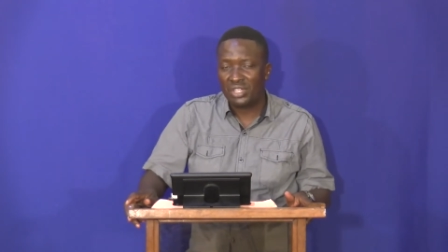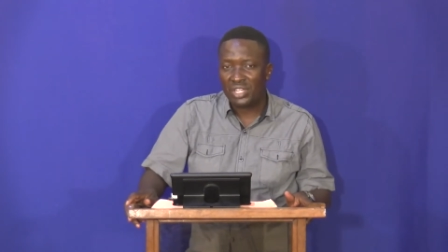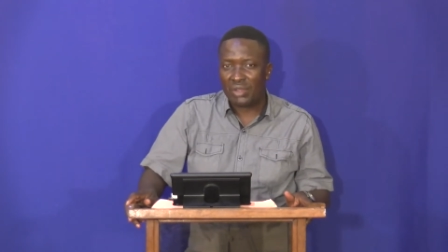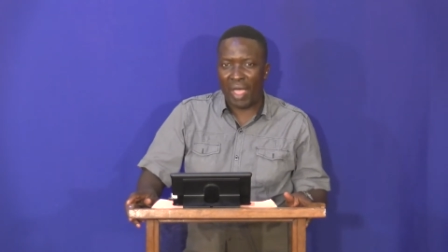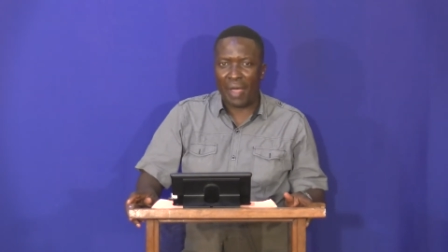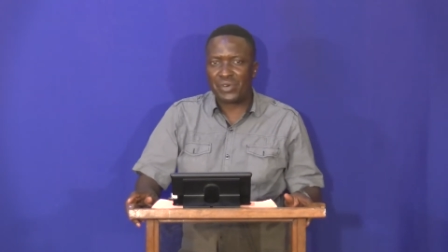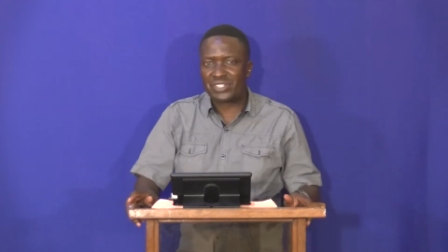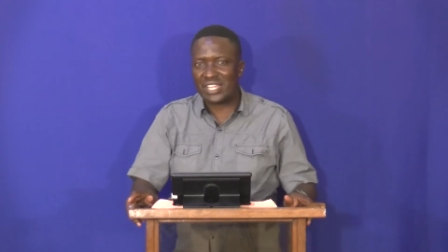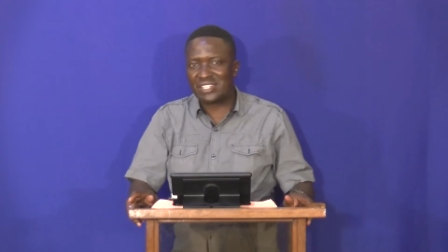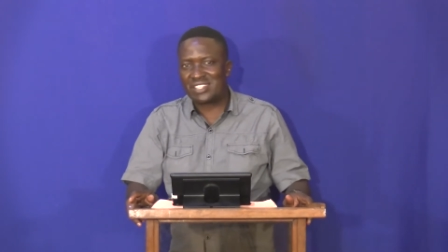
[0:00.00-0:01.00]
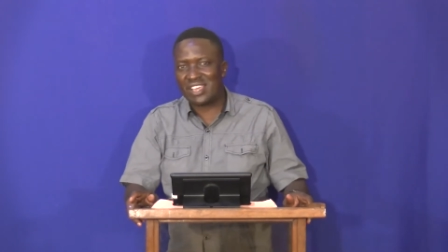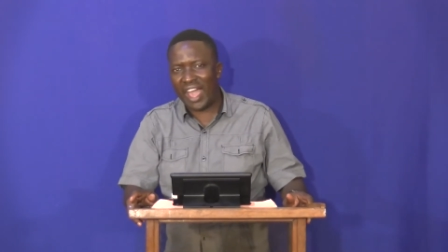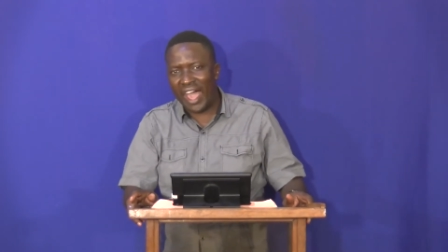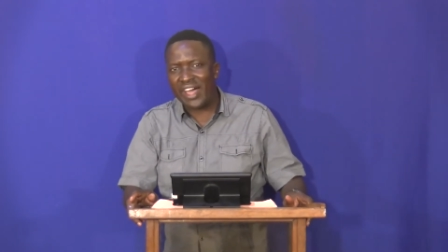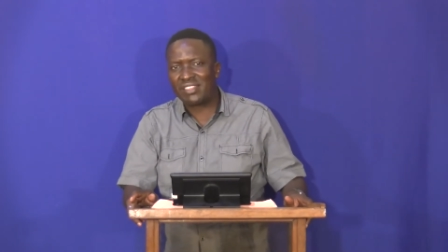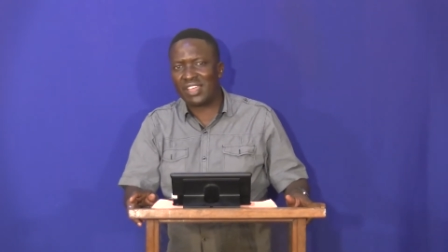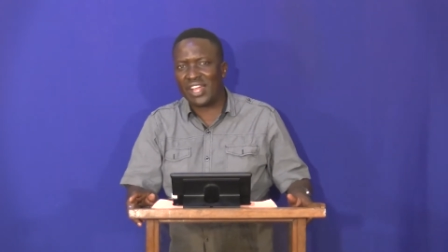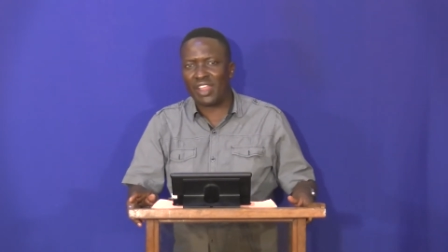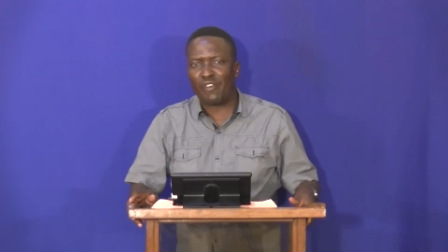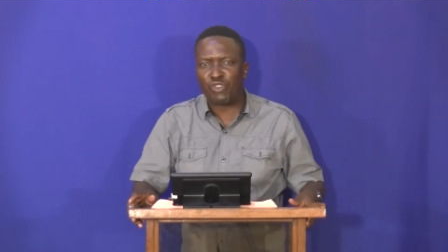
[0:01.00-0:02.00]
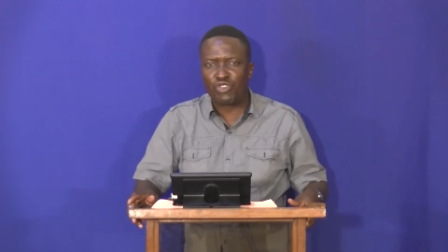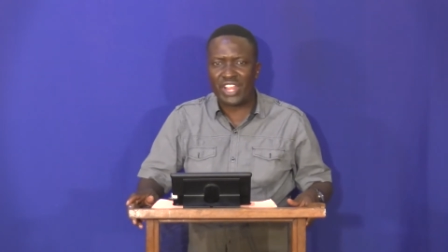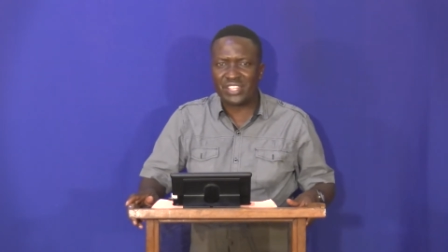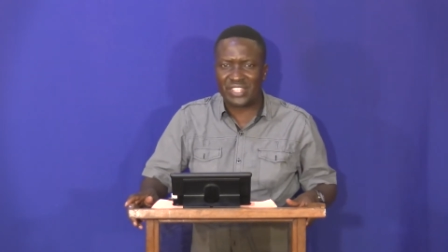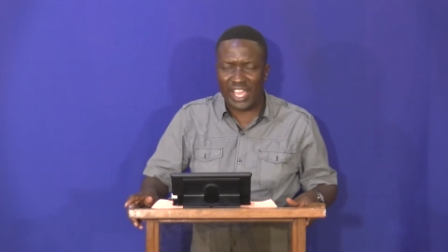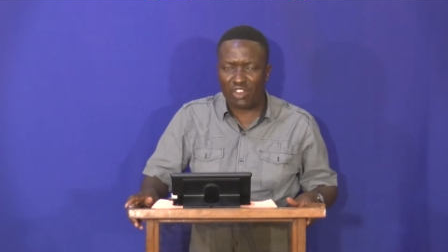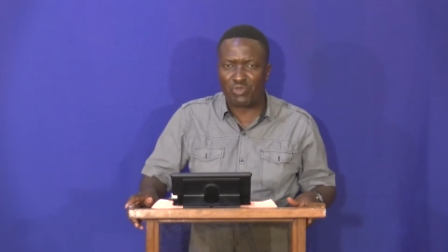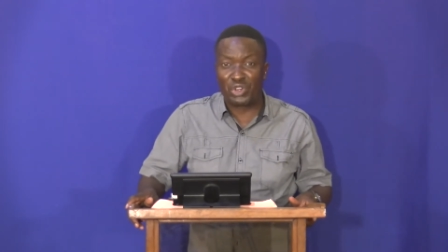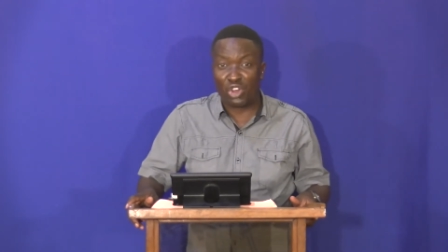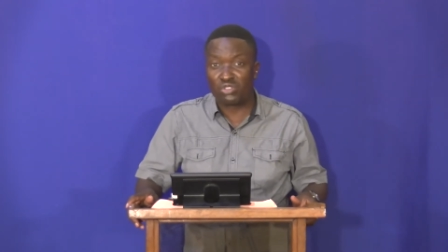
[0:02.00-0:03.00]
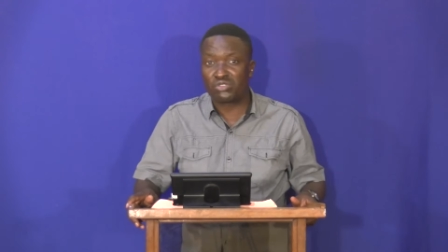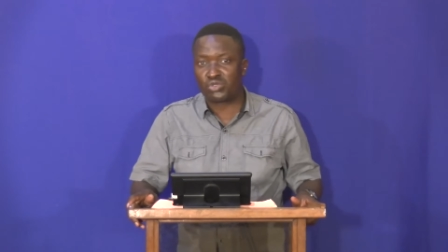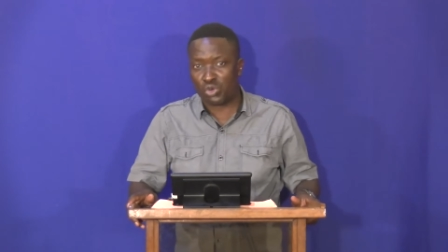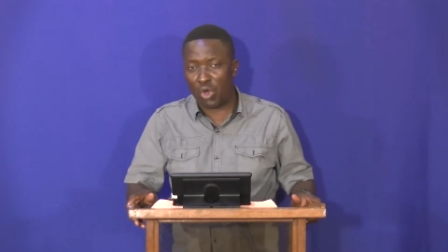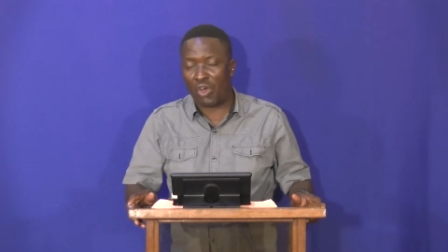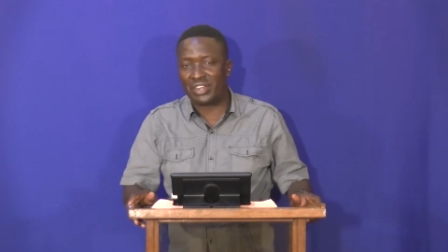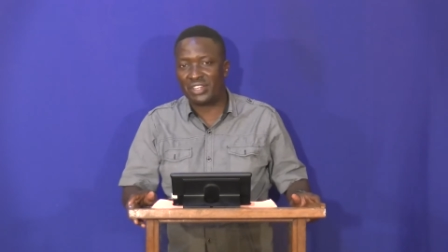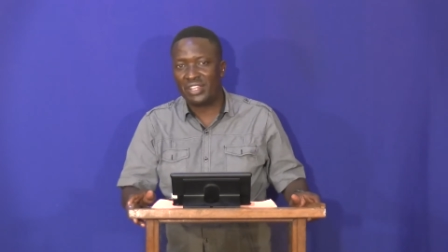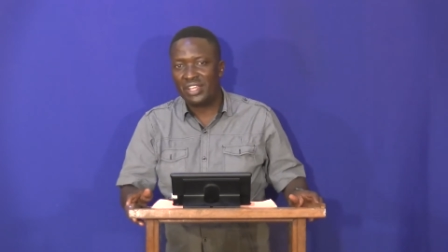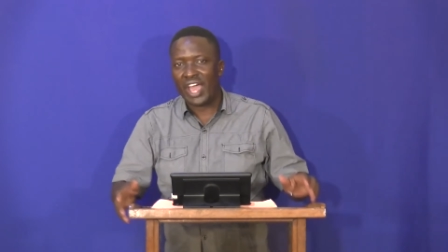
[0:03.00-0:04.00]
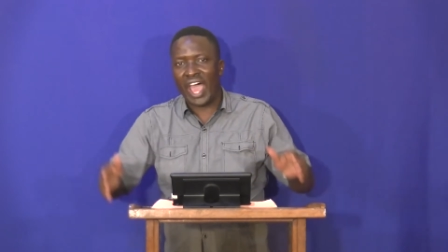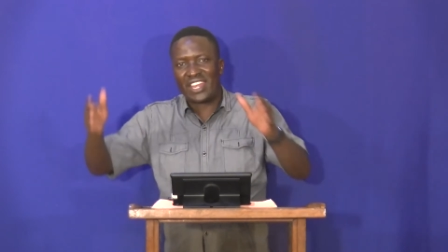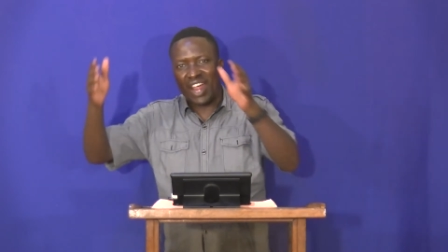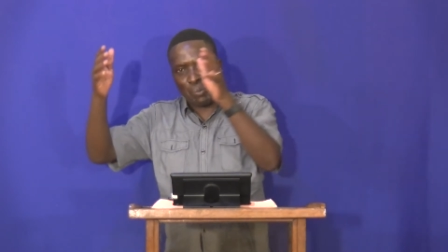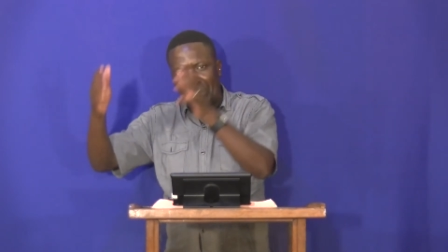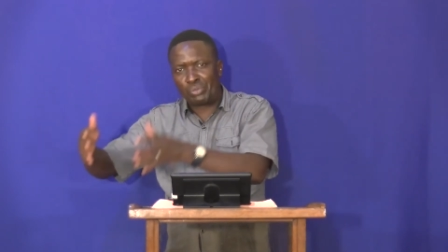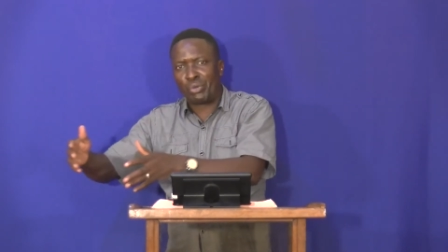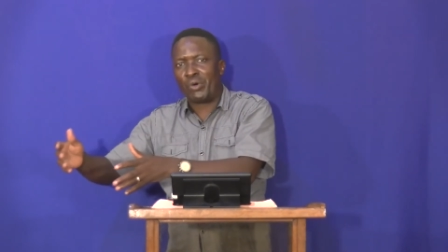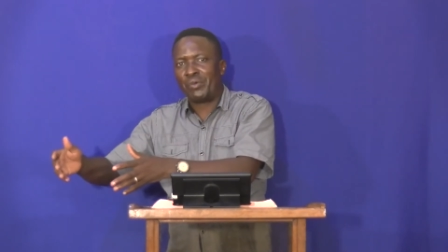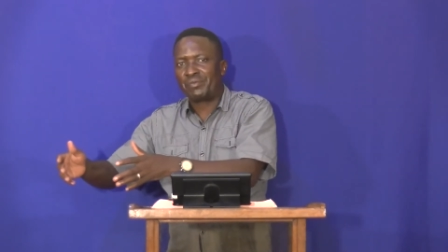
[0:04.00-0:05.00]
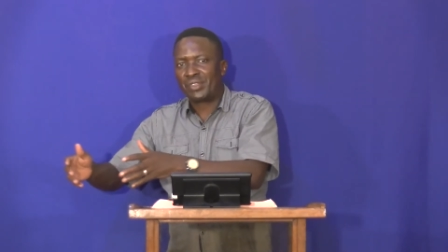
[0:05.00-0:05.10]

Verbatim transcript: The Bible says the earth and the fullness thereof belong to God and the people.